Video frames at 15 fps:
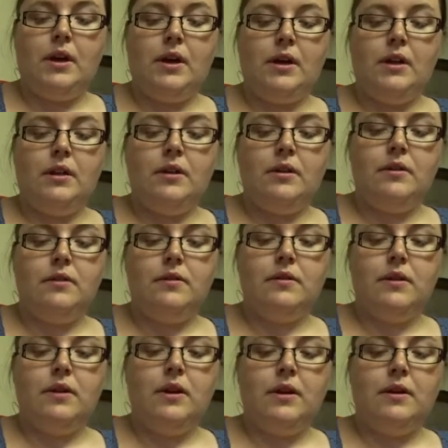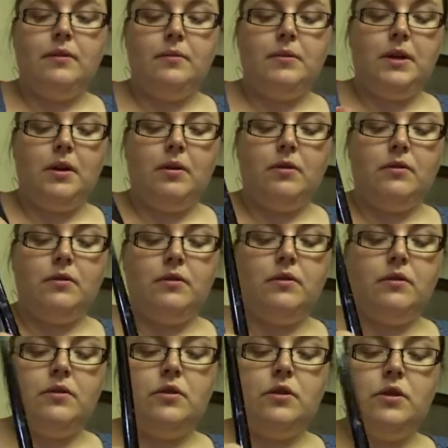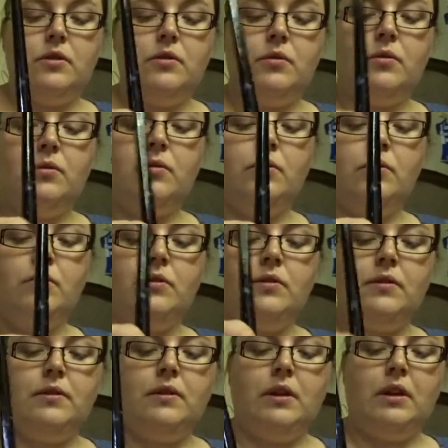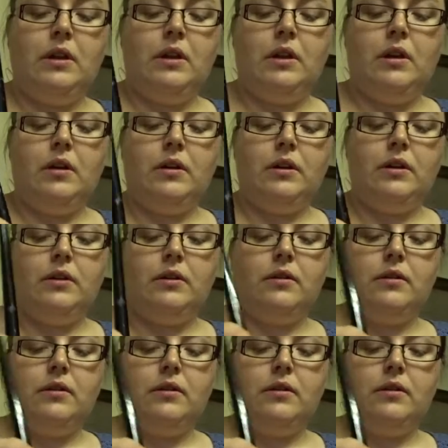And as we go on to the journal, just a light